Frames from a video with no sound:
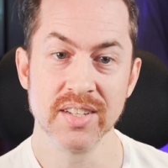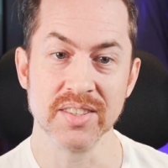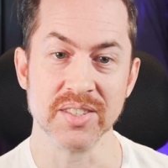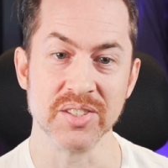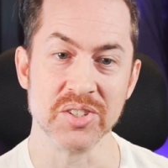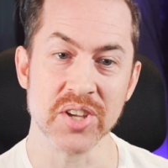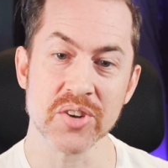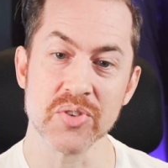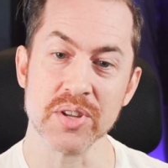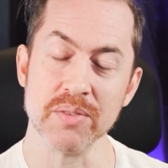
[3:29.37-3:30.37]
The
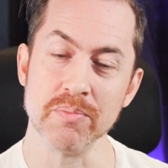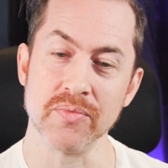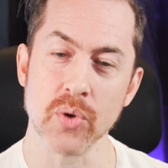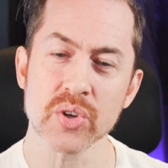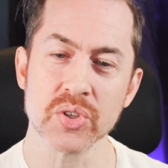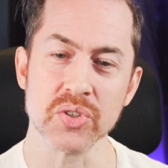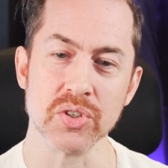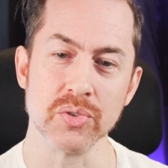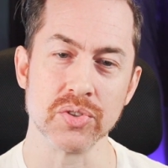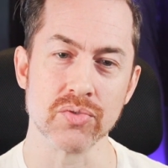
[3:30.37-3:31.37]
Degenerate forces
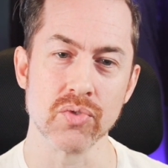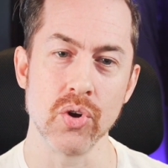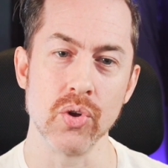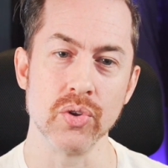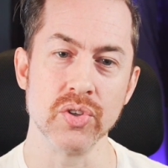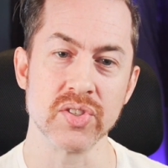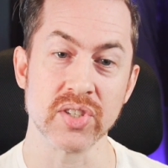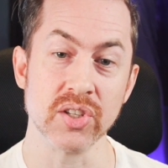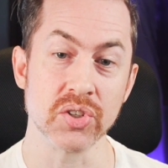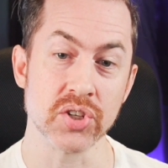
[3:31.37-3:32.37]
you to roll
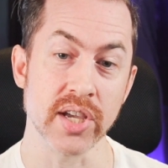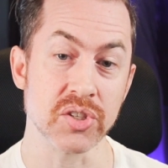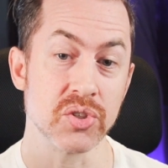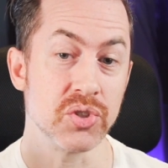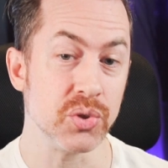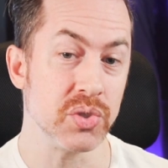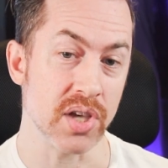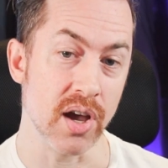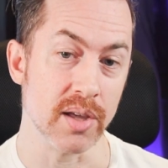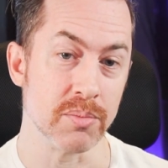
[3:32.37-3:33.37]
skill checks 2
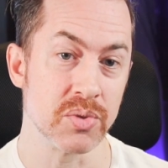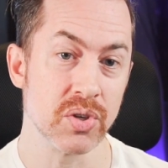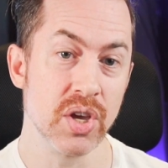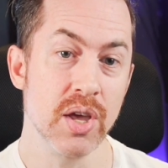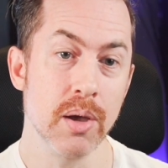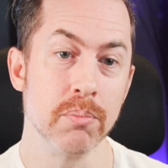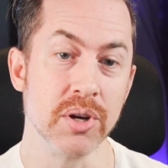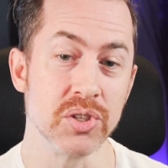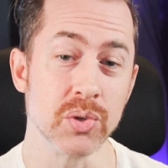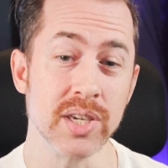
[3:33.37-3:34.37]
times,
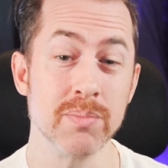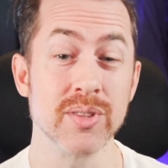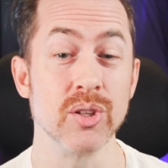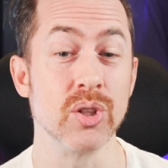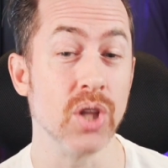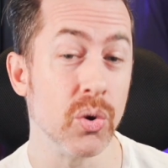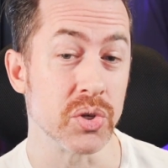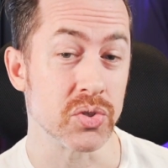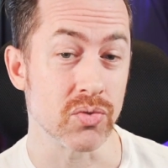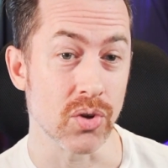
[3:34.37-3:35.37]
but you keep the
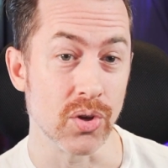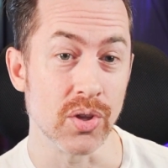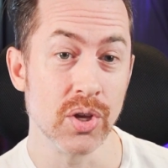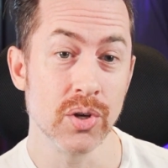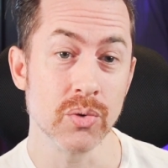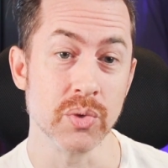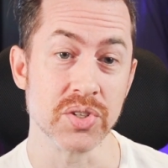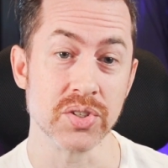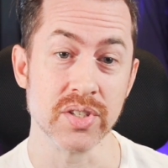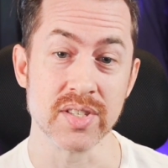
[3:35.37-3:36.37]
lowest roll,
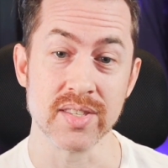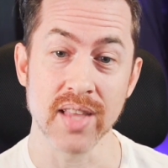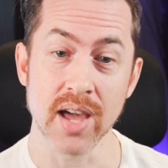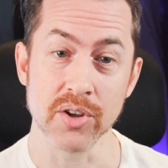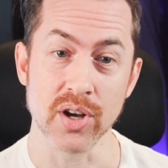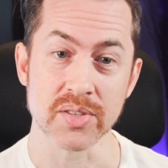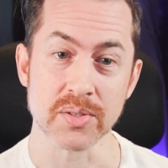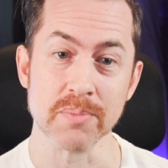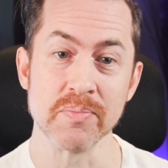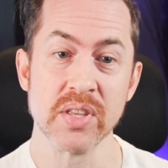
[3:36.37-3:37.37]
which is not
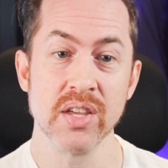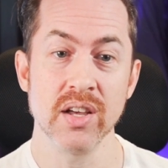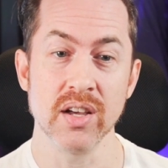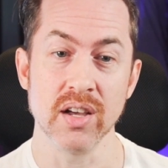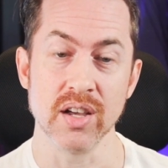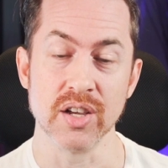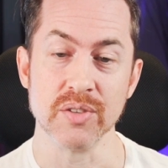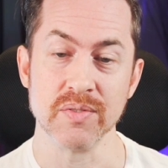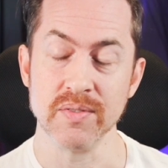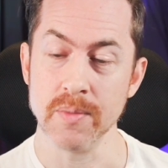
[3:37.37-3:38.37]
awesome.
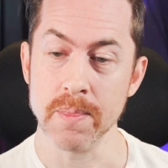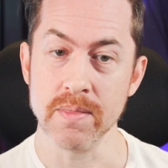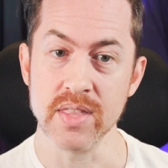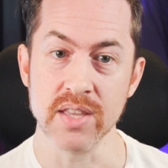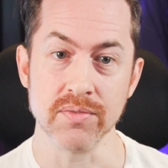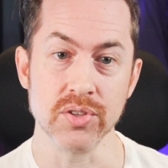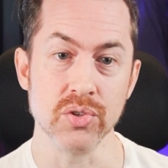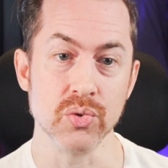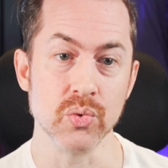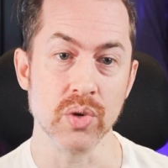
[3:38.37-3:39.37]
If
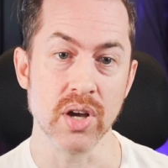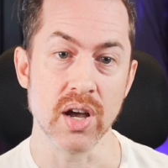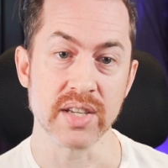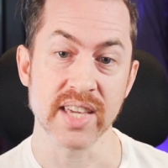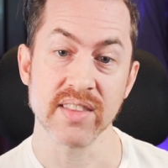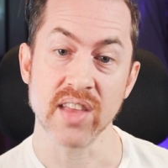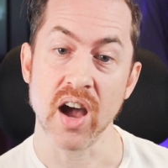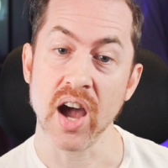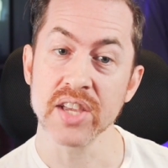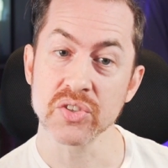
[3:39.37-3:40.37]
you get
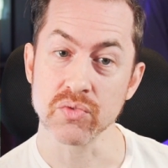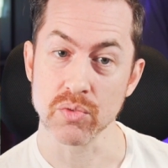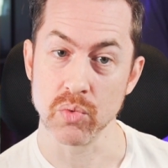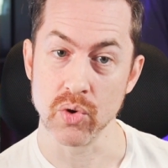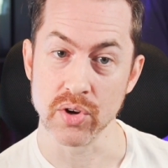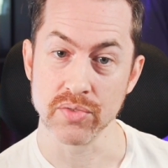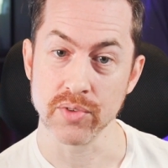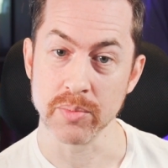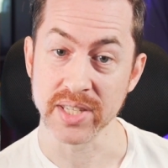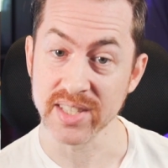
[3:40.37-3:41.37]
the highest reward
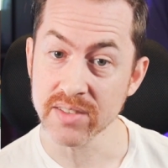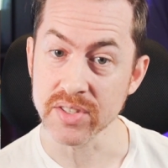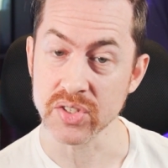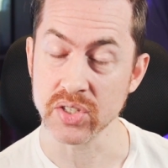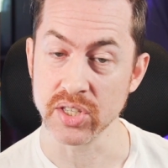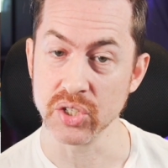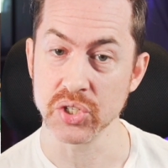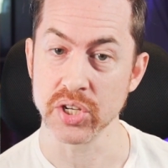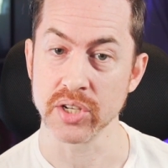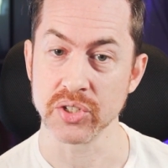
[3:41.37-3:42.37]
from a given skill
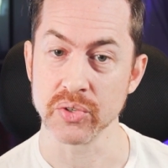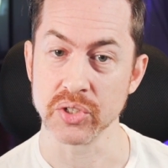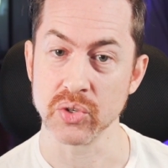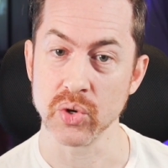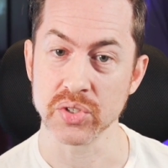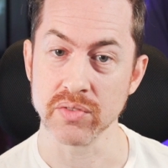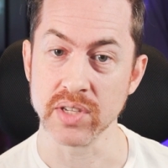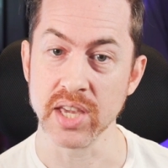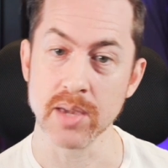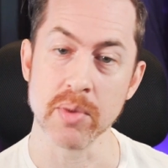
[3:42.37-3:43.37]
check during the course of
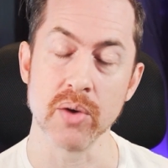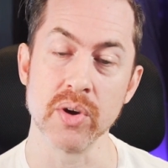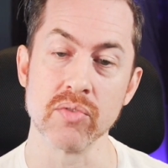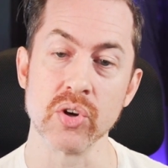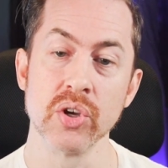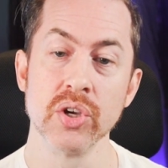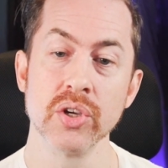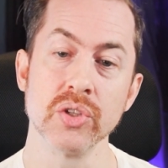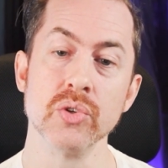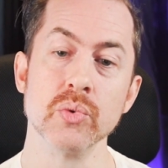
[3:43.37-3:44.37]
a game, however,
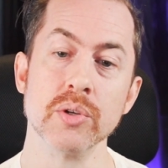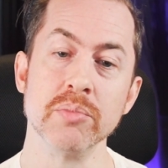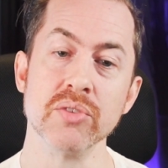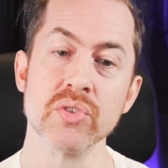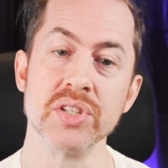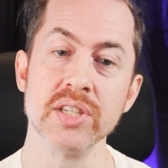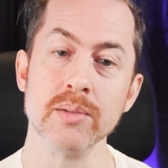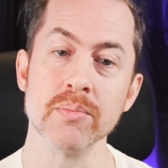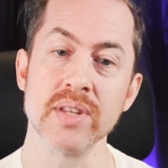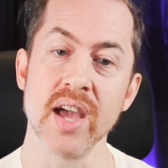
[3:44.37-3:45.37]
you will be
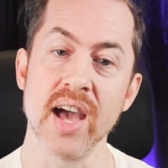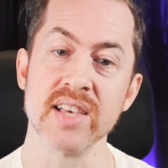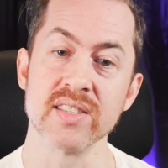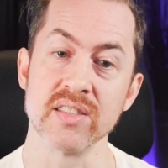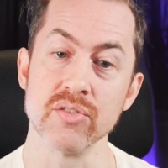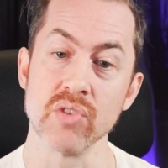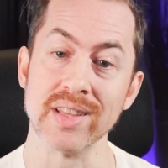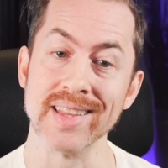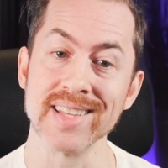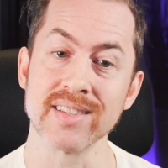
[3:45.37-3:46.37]
redeemed as the
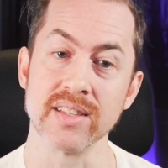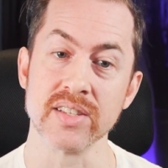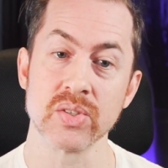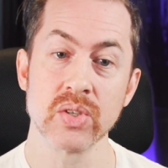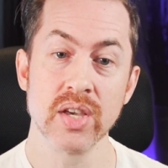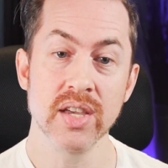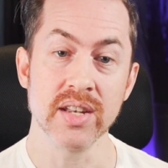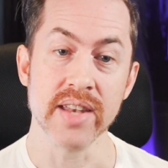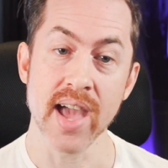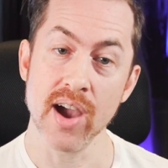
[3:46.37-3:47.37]
Relentless.
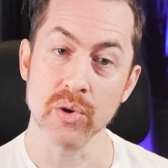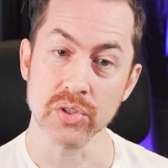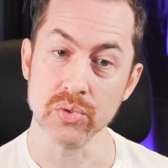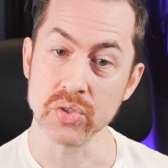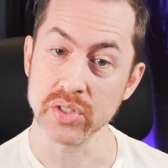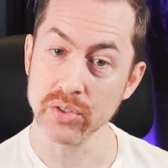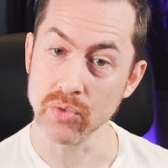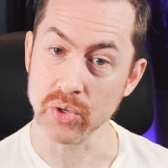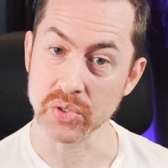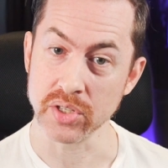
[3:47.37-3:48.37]
Now you still
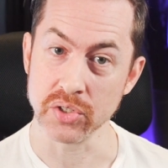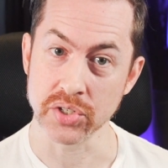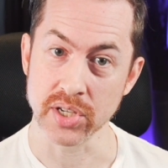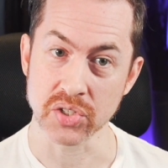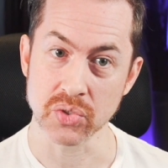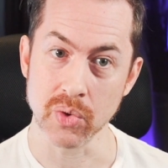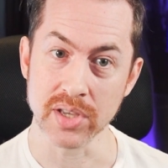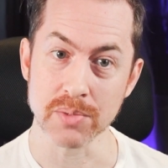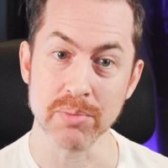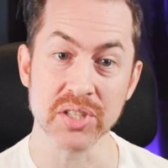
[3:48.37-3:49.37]
roll skill checks
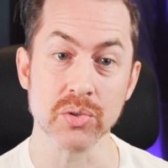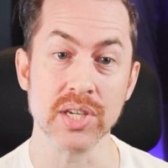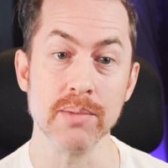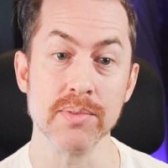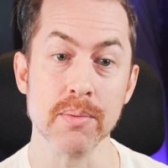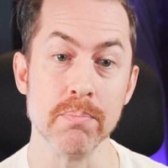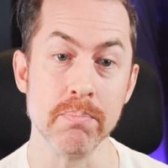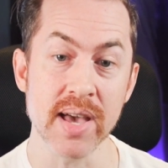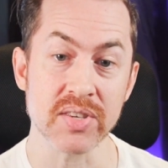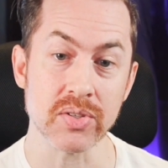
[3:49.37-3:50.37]
twice, but you keep the
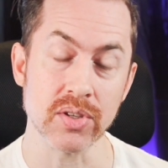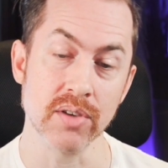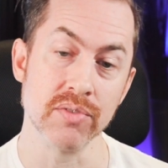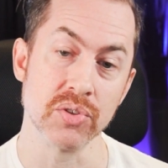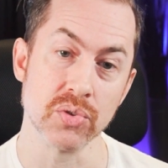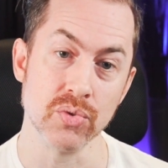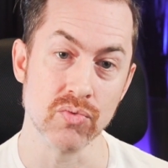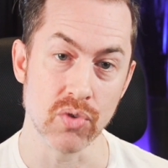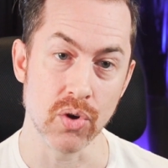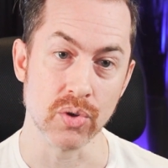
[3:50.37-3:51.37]
best of the 2
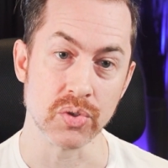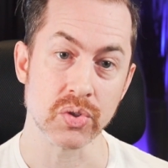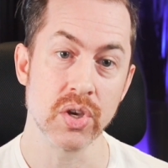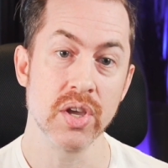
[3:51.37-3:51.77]
rolls.